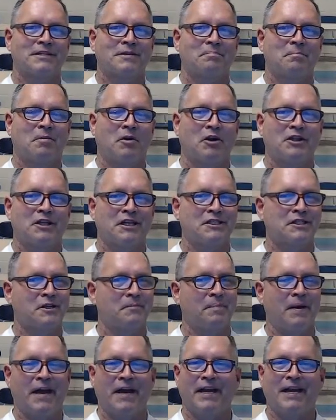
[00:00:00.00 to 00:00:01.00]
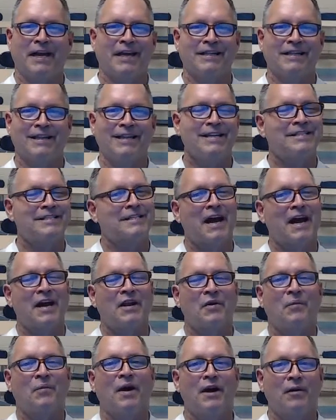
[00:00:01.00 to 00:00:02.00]
participating in this kind
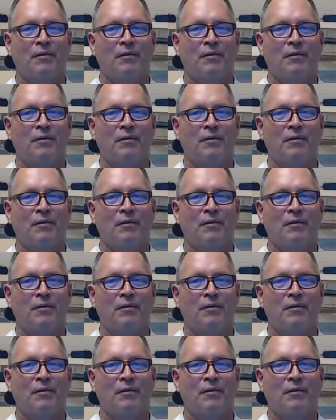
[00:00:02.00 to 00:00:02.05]
of way.